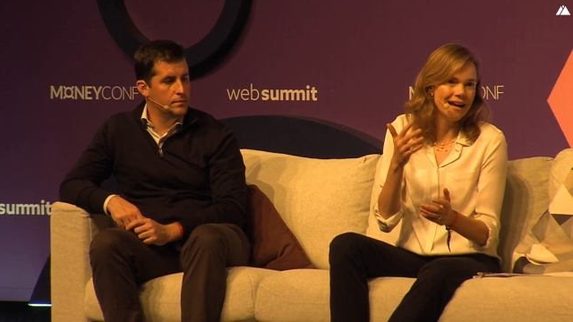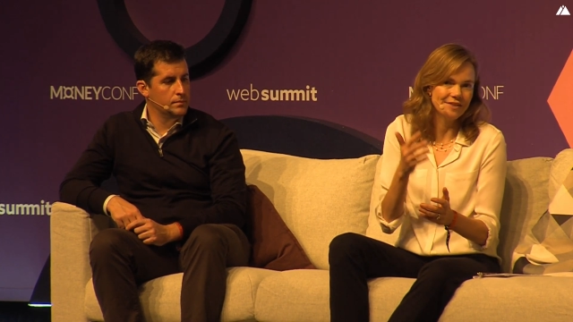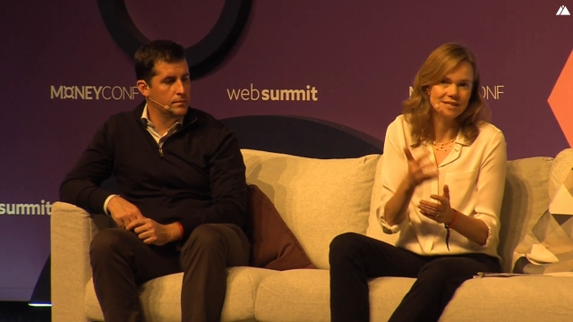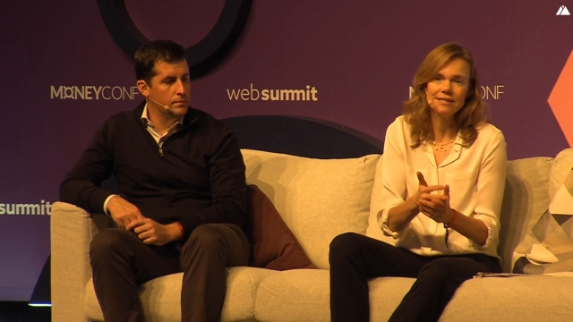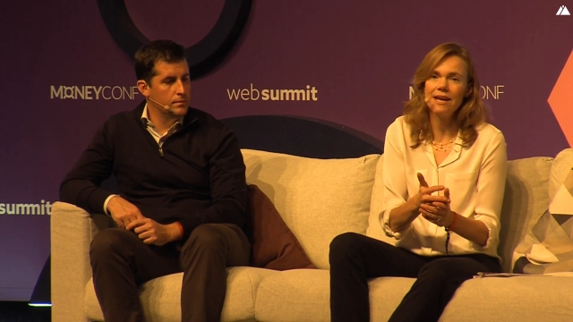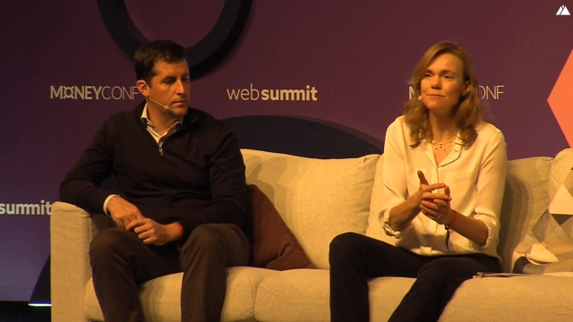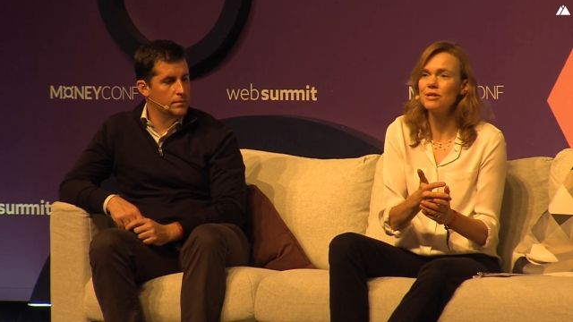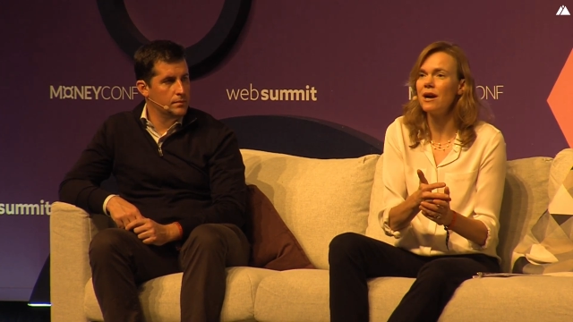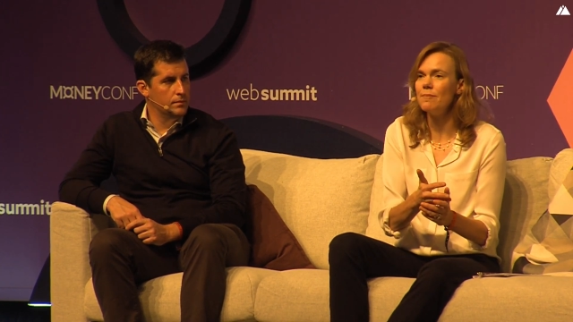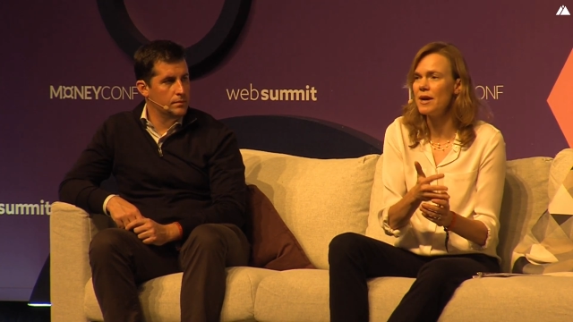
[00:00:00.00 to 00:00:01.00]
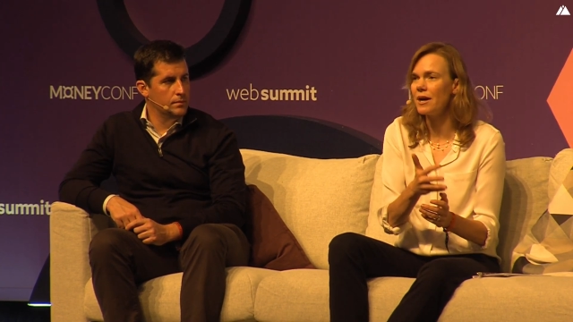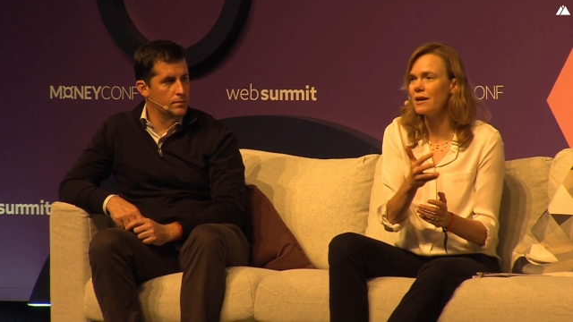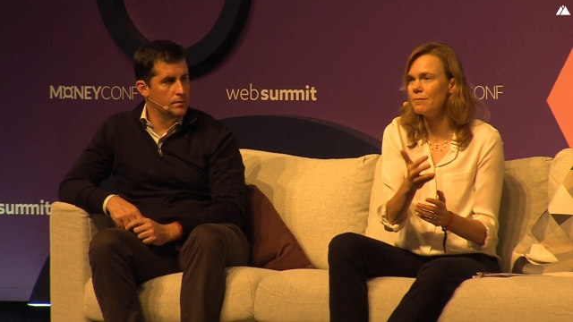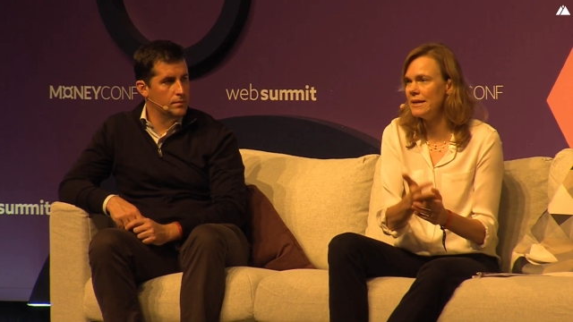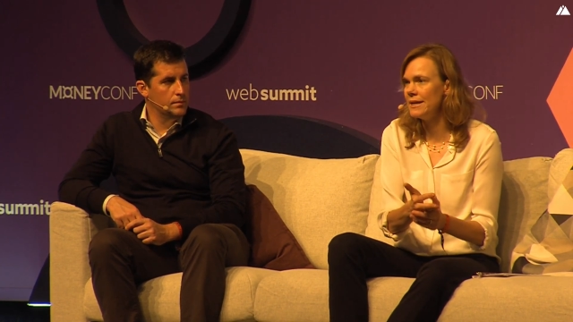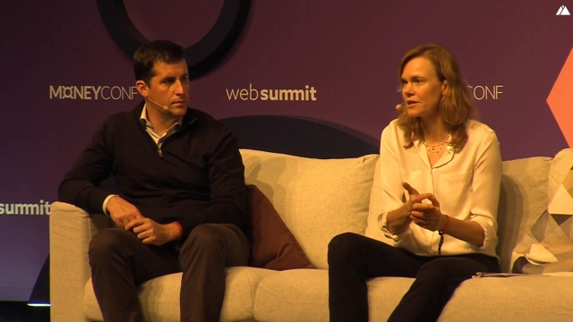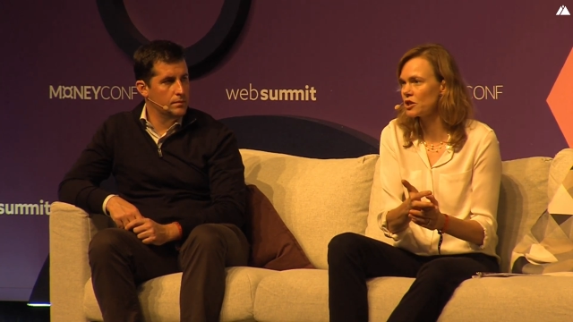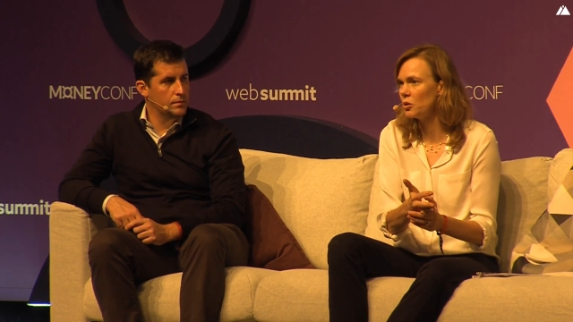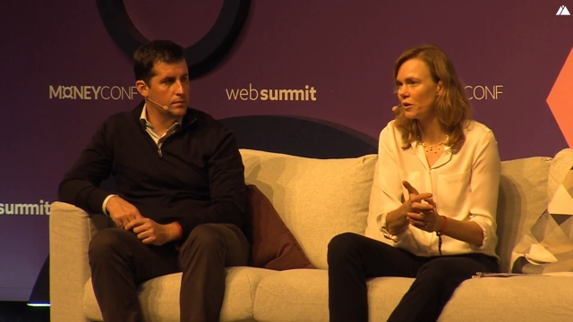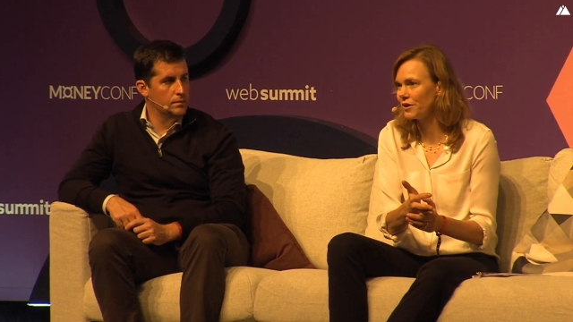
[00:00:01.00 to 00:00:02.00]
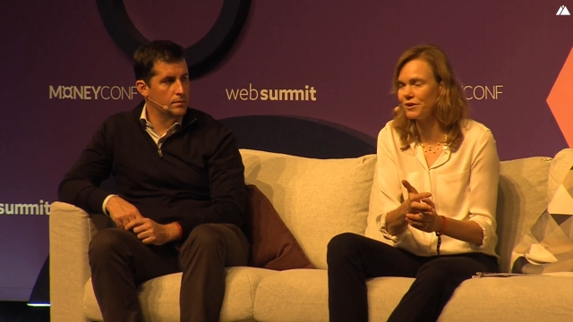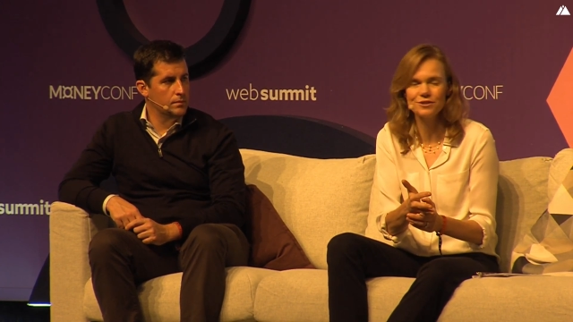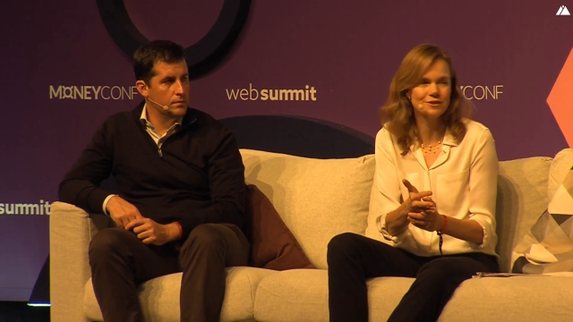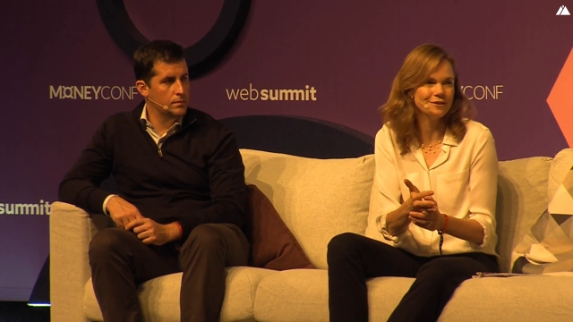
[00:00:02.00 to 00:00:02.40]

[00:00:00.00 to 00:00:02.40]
Speaker 1: at the same time, they got to meet next quarter's